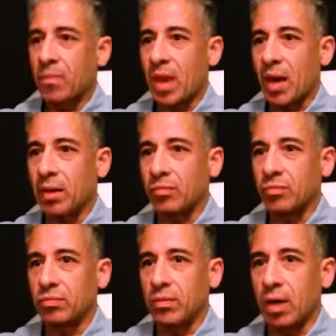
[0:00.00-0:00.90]

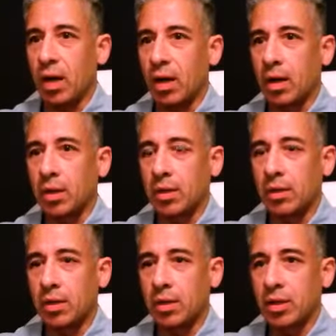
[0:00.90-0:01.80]
and uh,
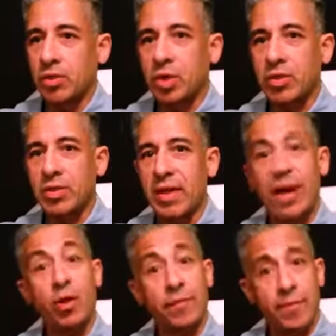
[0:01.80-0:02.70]
just
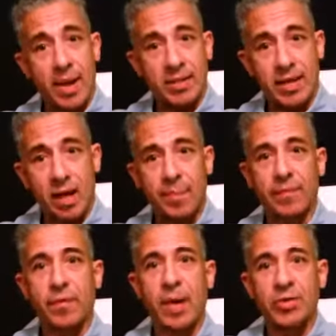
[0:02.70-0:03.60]
not only for
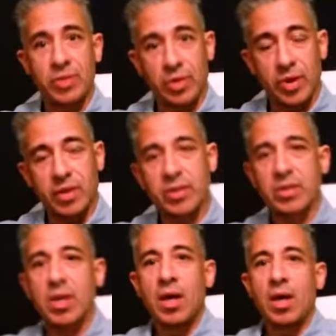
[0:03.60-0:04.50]
myself, but for my
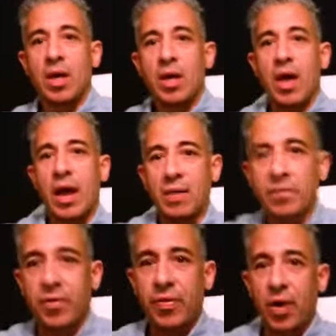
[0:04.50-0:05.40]
students
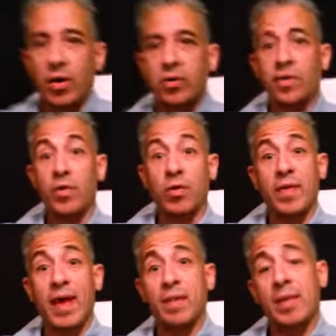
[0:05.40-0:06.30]
and for those of
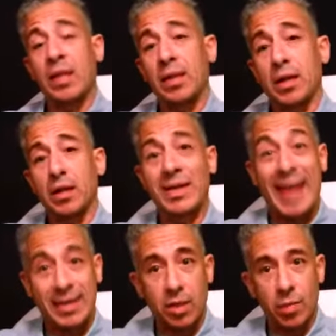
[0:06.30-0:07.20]
you that have been uh,
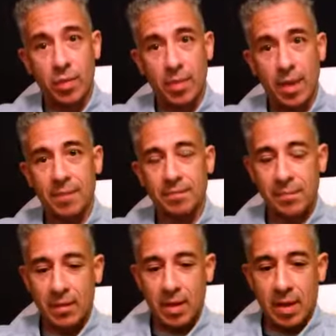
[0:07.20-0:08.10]
connecting with
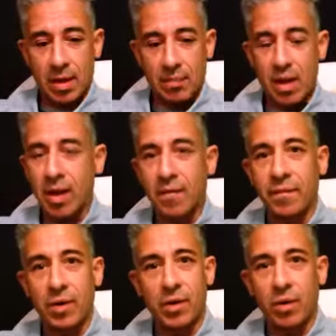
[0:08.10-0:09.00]
me, many
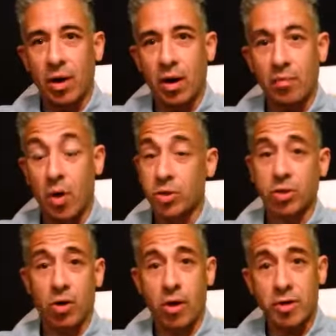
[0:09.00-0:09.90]
of you are
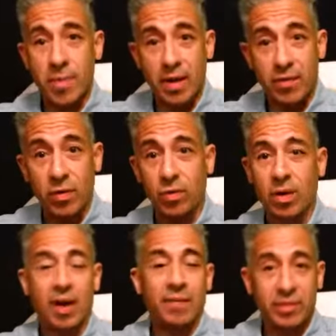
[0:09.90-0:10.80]
martial artists. Many of
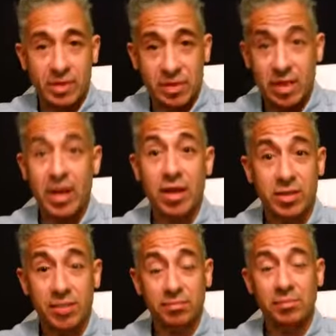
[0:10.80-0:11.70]
you obviously
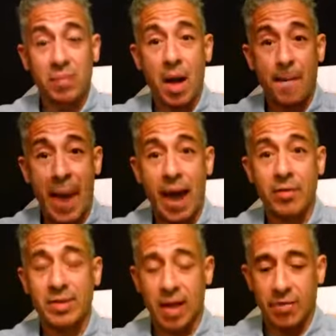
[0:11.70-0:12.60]
are some are
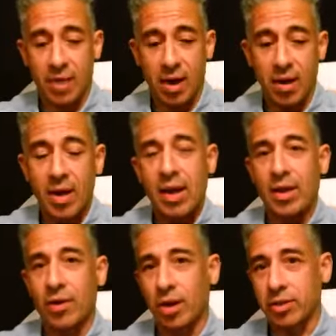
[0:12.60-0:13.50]
parents out there,
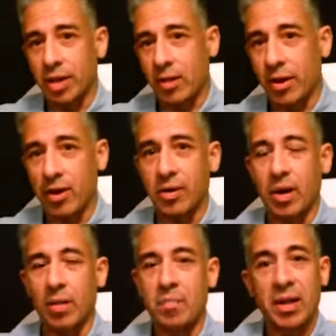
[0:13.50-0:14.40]
and also
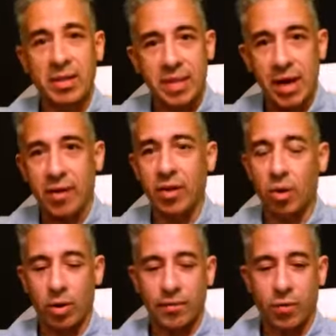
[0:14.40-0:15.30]
there are military,
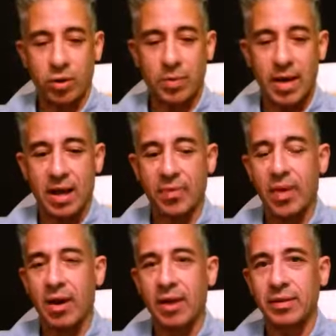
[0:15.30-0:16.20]
law enforcement
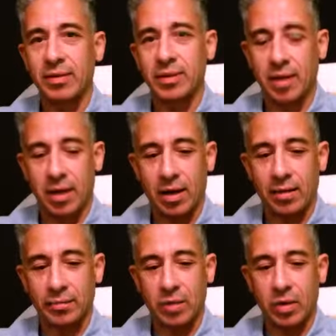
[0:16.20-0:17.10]
out there, and
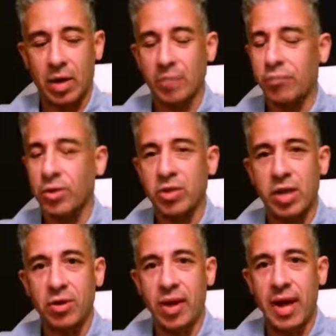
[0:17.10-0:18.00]
um, I
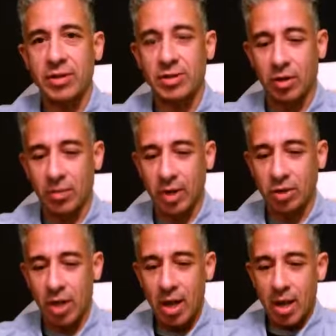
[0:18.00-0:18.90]
appreciate you guys so
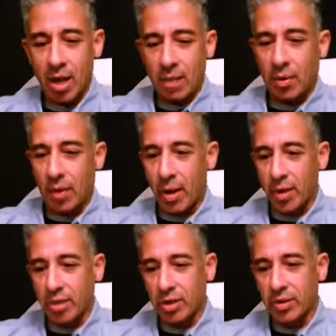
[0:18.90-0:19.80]
much. But what
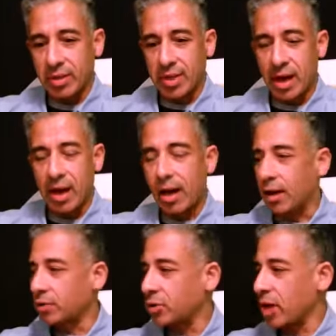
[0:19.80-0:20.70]
I want to do is uh,
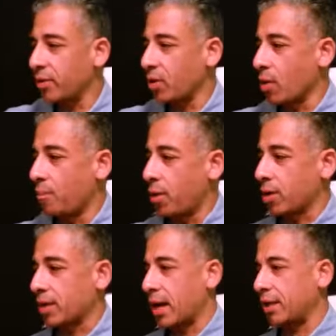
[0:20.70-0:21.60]
uh, share with you a
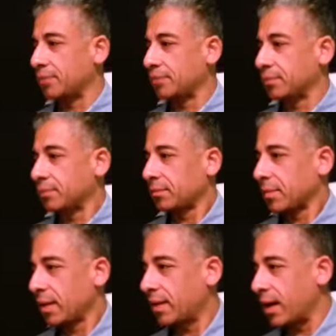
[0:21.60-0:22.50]
book that
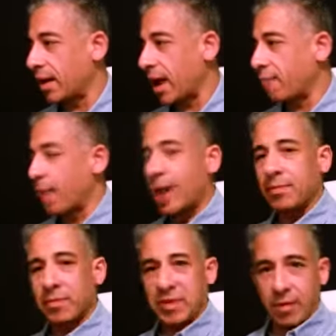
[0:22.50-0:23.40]
that I
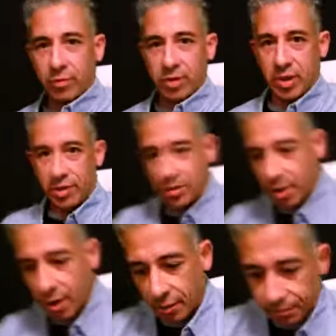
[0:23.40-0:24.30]
read several
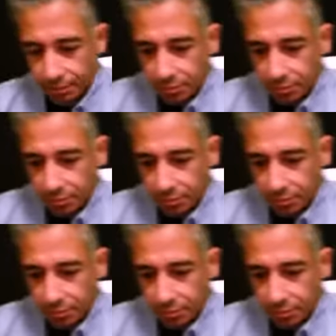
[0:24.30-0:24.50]
years ago